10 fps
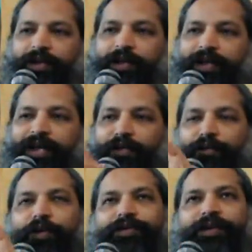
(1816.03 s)
If
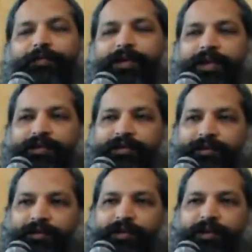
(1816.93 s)
for some reason
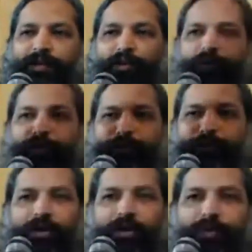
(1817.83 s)
you
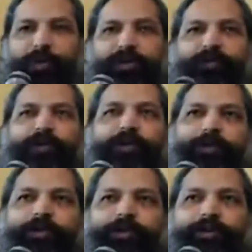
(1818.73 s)
block the water flow,
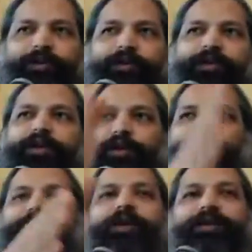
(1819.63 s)
you
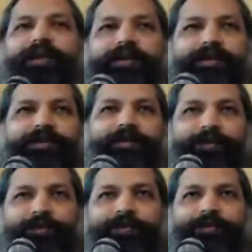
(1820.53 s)
block the energy
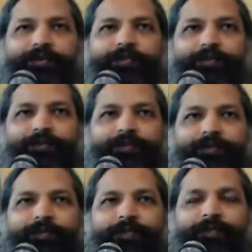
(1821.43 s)
also.
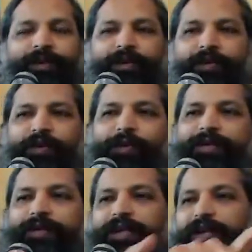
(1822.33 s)
You will
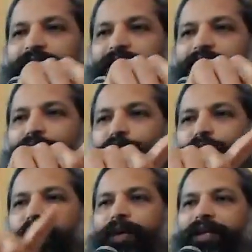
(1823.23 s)
see in a
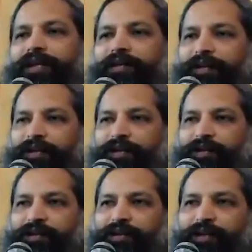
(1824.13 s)
flowing river,
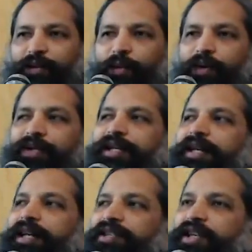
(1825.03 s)
the water
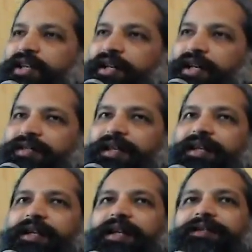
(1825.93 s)
regenerates and
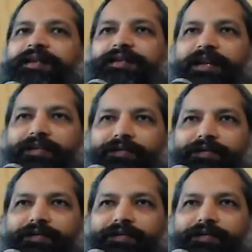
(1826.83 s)
cleans itself.